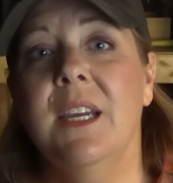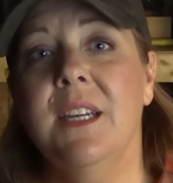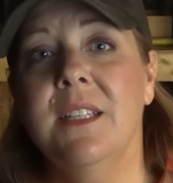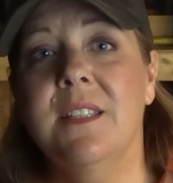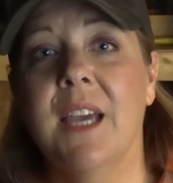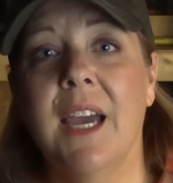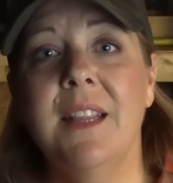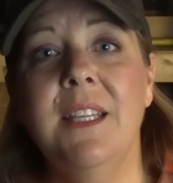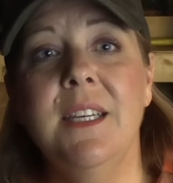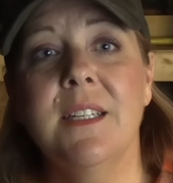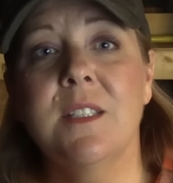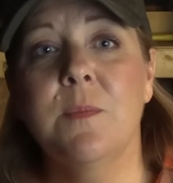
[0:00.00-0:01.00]
It's at
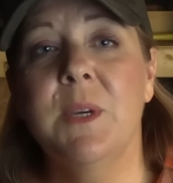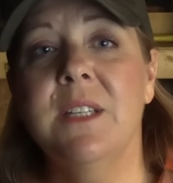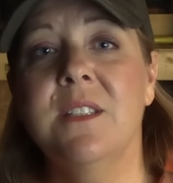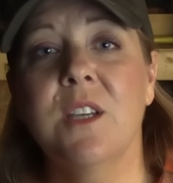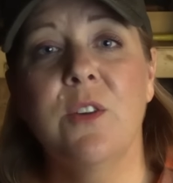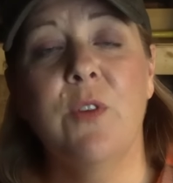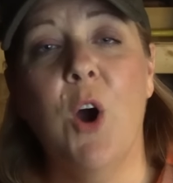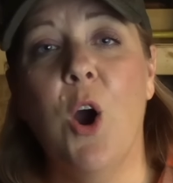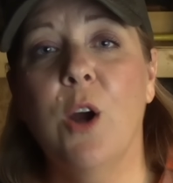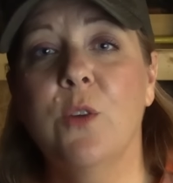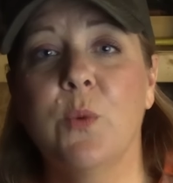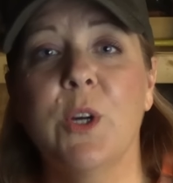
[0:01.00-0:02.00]
the expense of
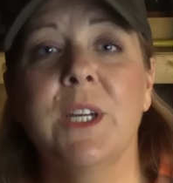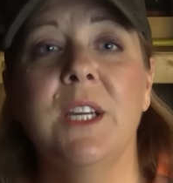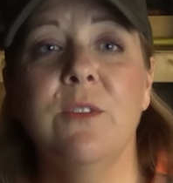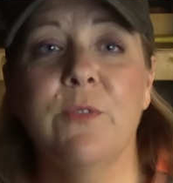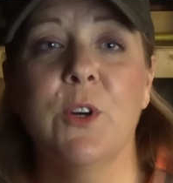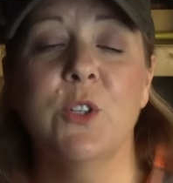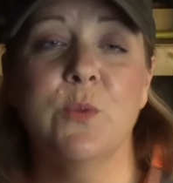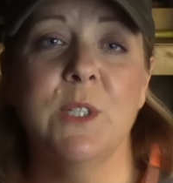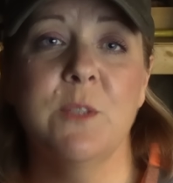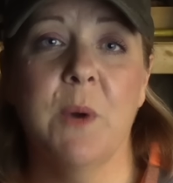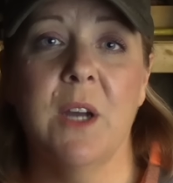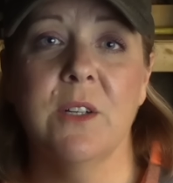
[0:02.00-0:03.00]
hardworking first
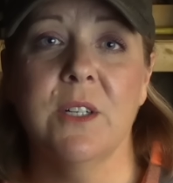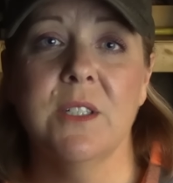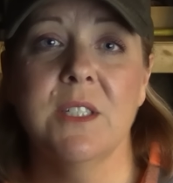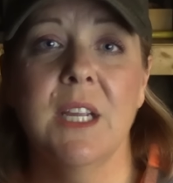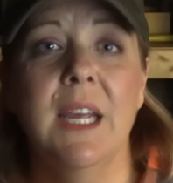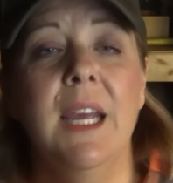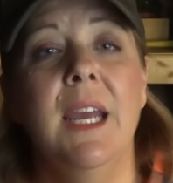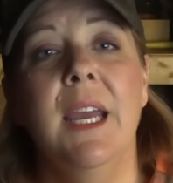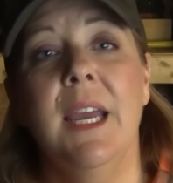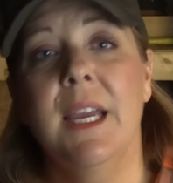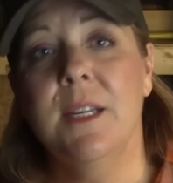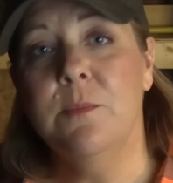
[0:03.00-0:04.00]
responders
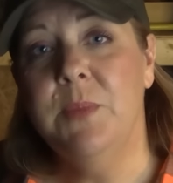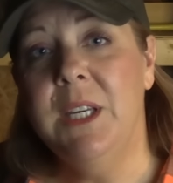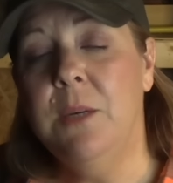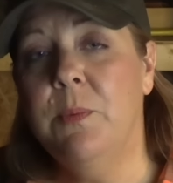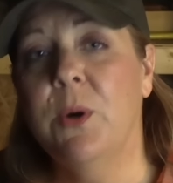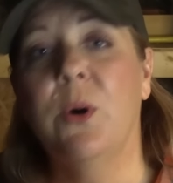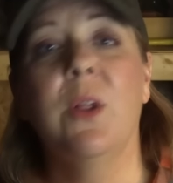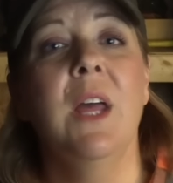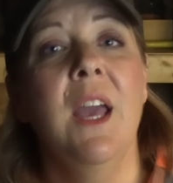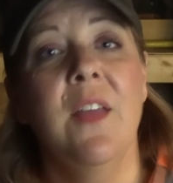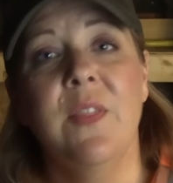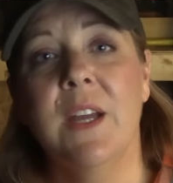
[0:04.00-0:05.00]
and people
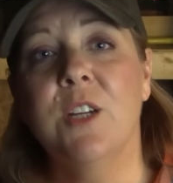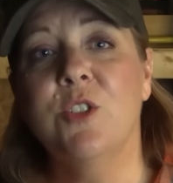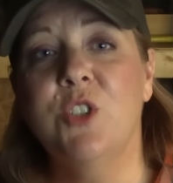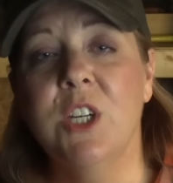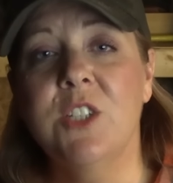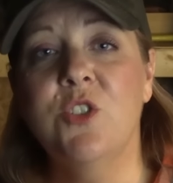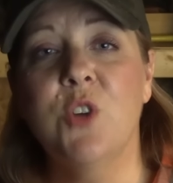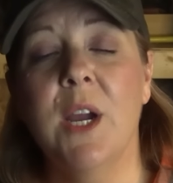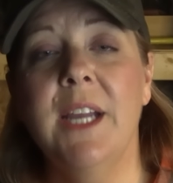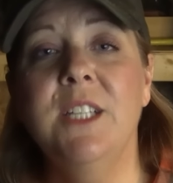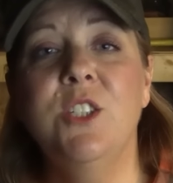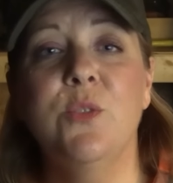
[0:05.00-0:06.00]
that are just
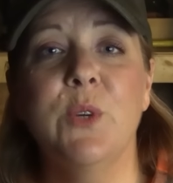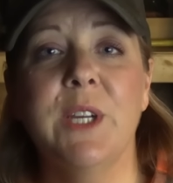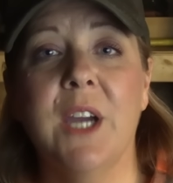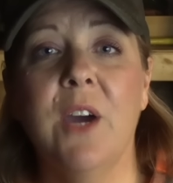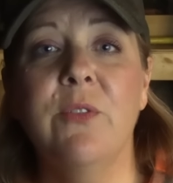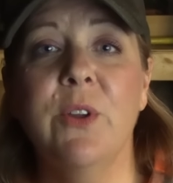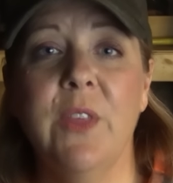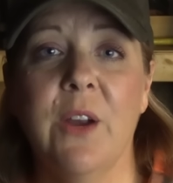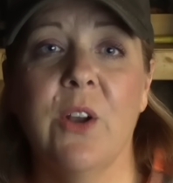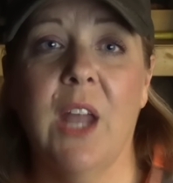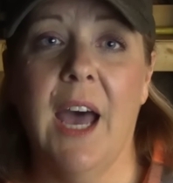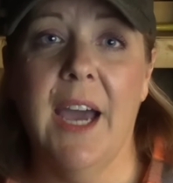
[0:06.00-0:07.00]
trying to recover
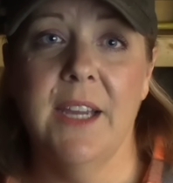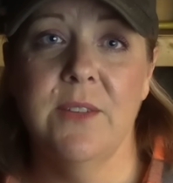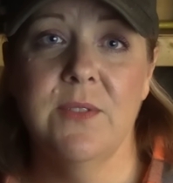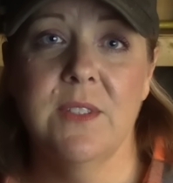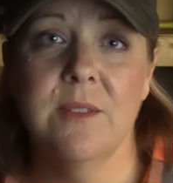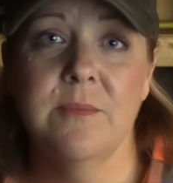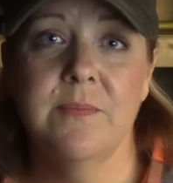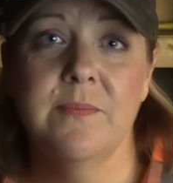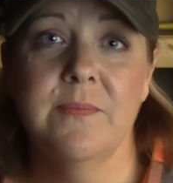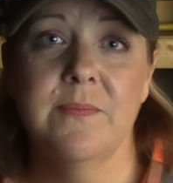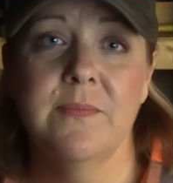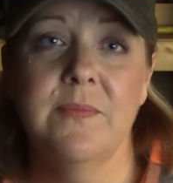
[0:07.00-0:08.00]
their lives."
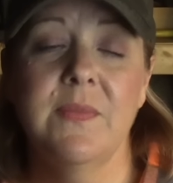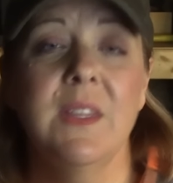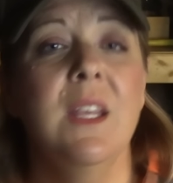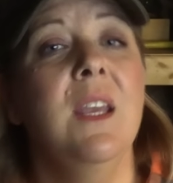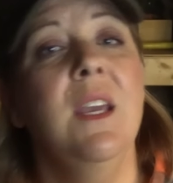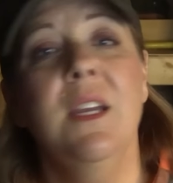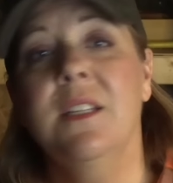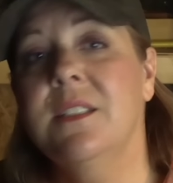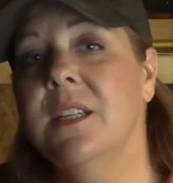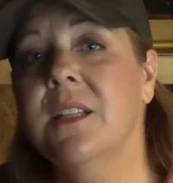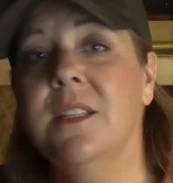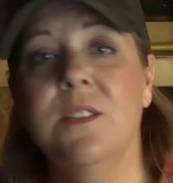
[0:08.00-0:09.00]

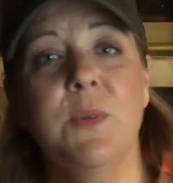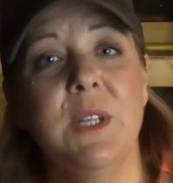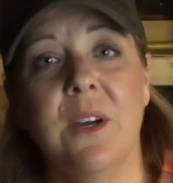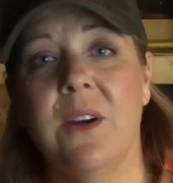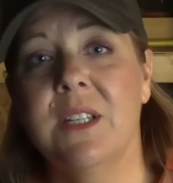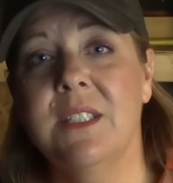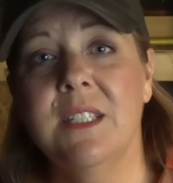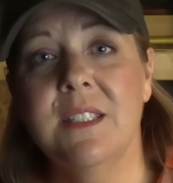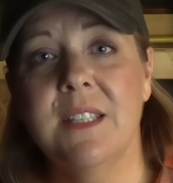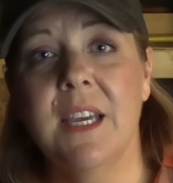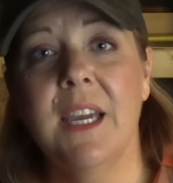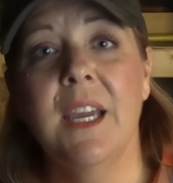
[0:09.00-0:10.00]
Tillis went on to
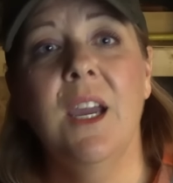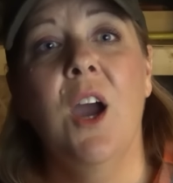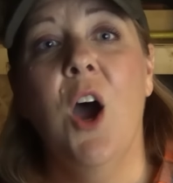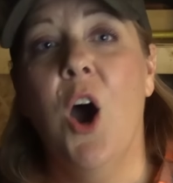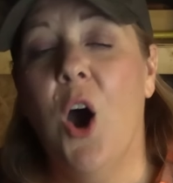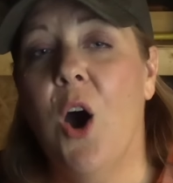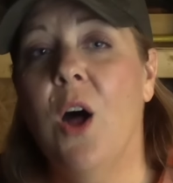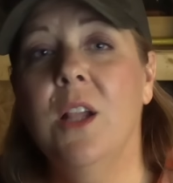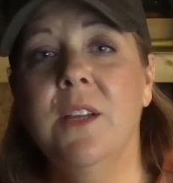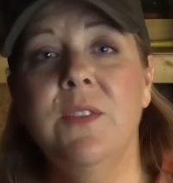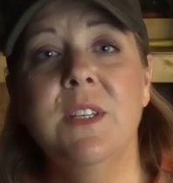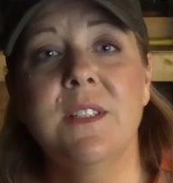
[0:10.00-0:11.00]
say
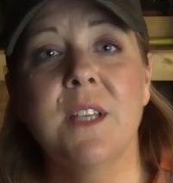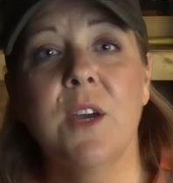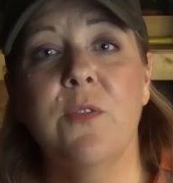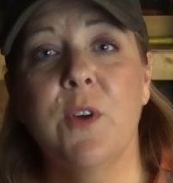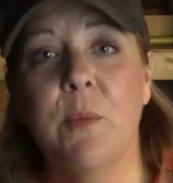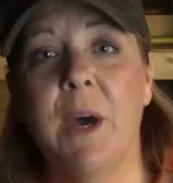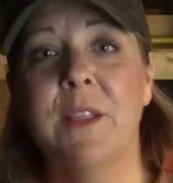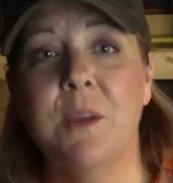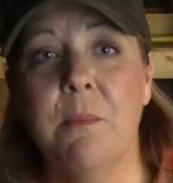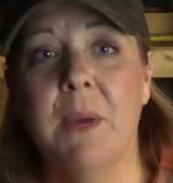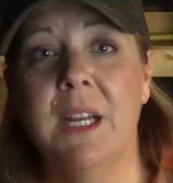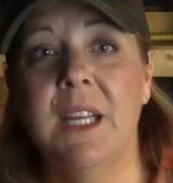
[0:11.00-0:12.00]
all of the stuff about
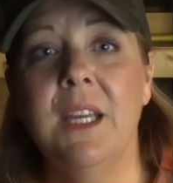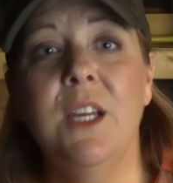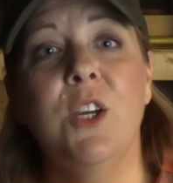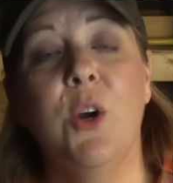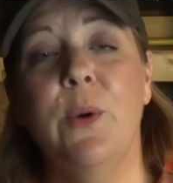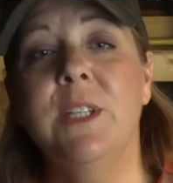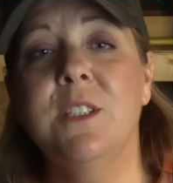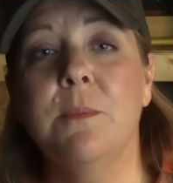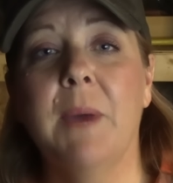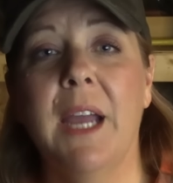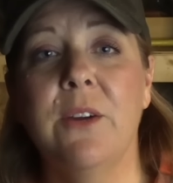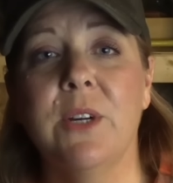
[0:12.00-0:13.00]
the money going to
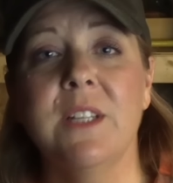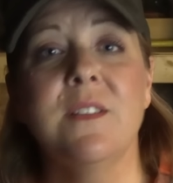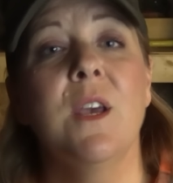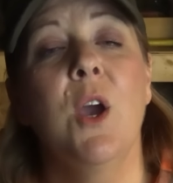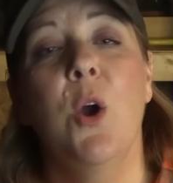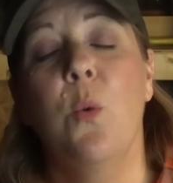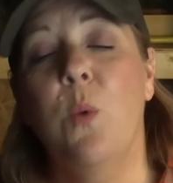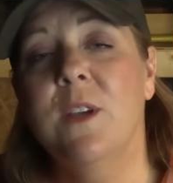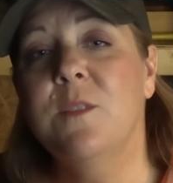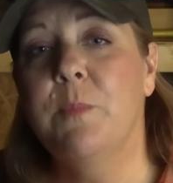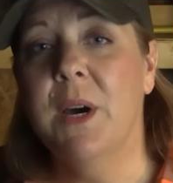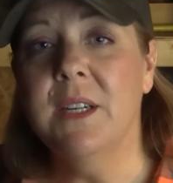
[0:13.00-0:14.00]
migrants
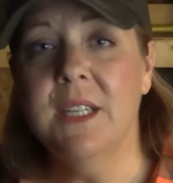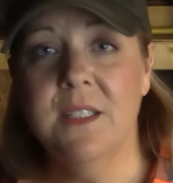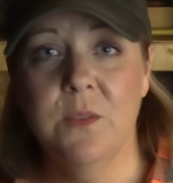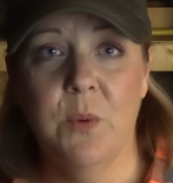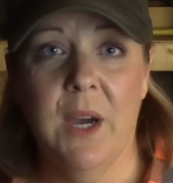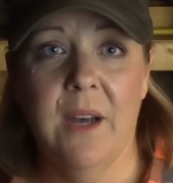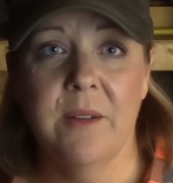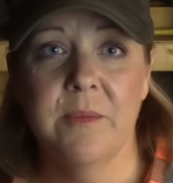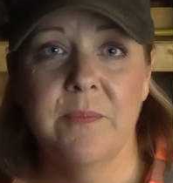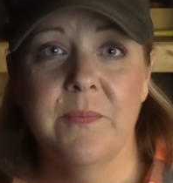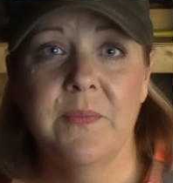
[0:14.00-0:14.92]
was bunk as well.